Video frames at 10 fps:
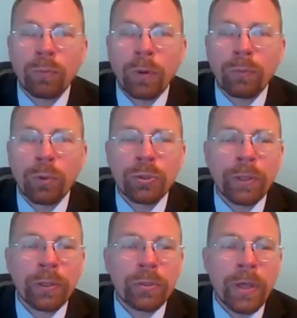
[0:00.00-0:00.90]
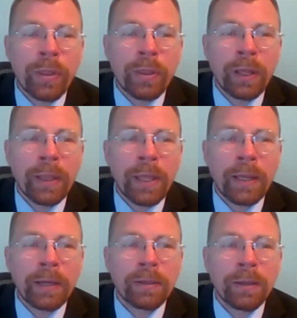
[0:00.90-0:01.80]
unfortunately, there's nothing like
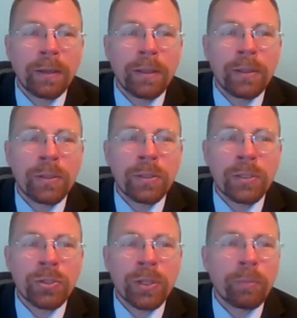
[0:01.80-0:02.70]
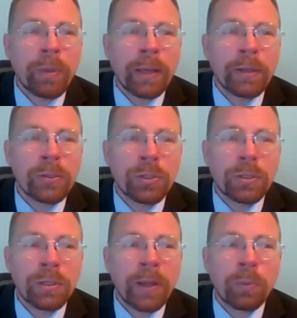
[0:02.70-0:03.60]
that in this legislative
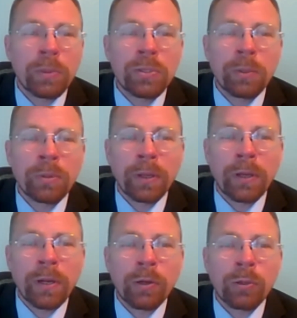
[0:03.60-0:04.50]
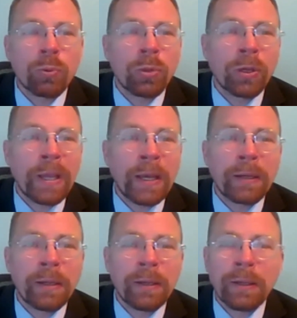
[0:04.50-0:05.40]
package. I hope it's something that Congress will look
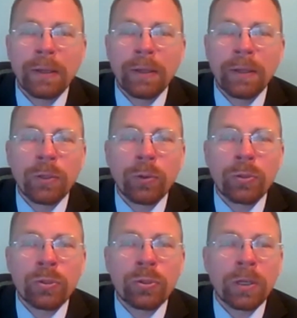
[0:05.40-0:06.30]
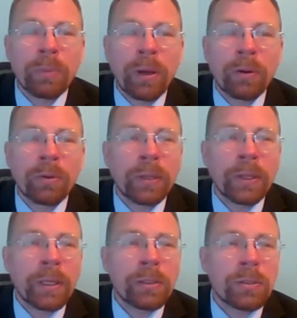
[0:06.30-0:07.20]
at. As you talked about, like